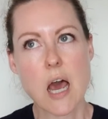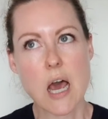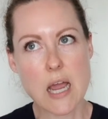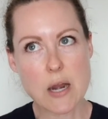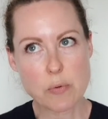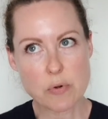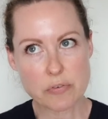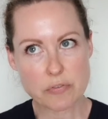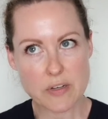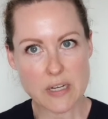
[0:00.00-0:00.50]

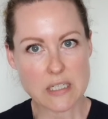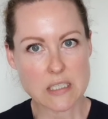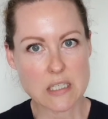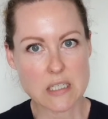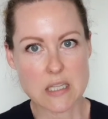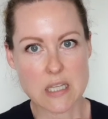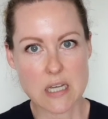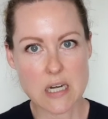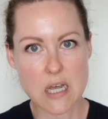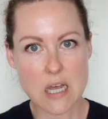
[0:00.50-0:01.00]
I
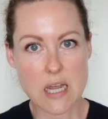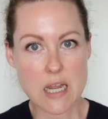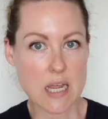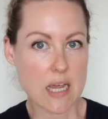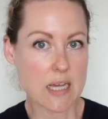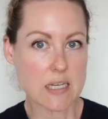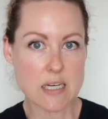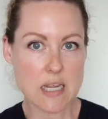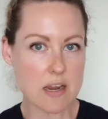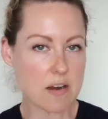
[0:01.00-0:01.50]
reflected that I
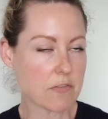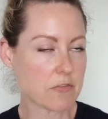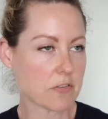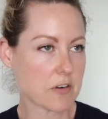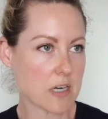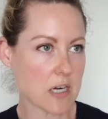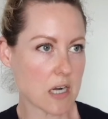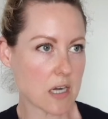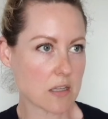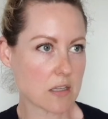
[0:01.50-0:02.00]
had
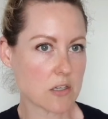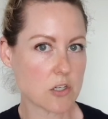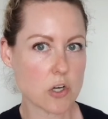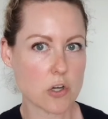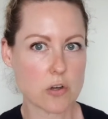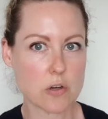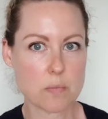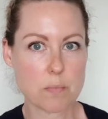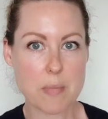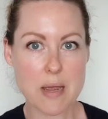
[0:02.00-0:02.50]
every other
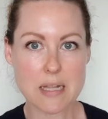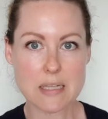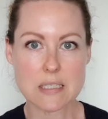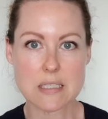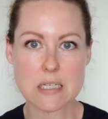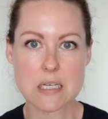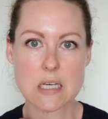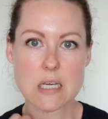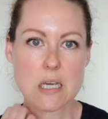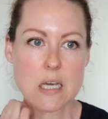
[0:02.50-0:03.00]
known
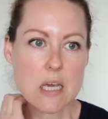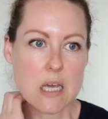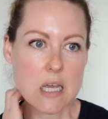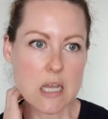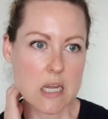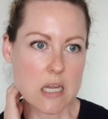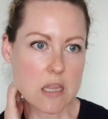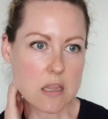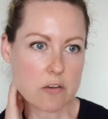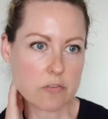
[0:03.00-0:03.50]
malady
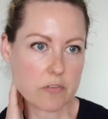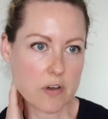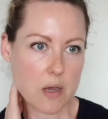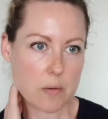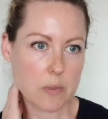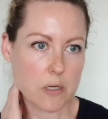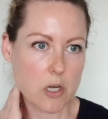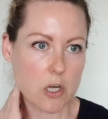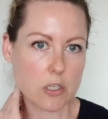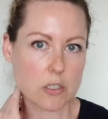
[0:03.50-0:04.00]
in the
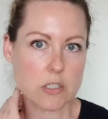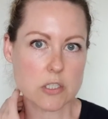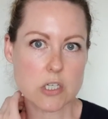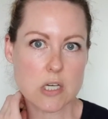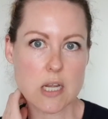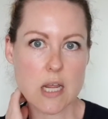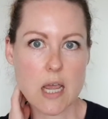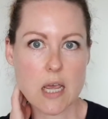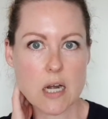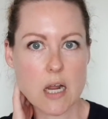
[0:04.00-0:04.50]
pharmacology,